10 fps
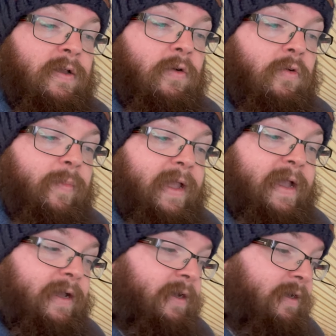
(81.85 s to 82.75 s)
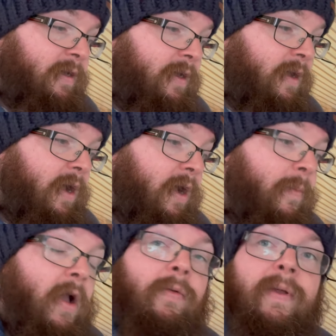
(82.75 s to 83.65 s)
albeit I'm
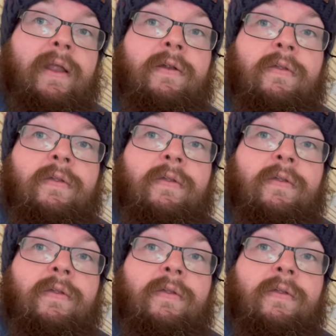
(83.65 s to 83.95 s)
hoping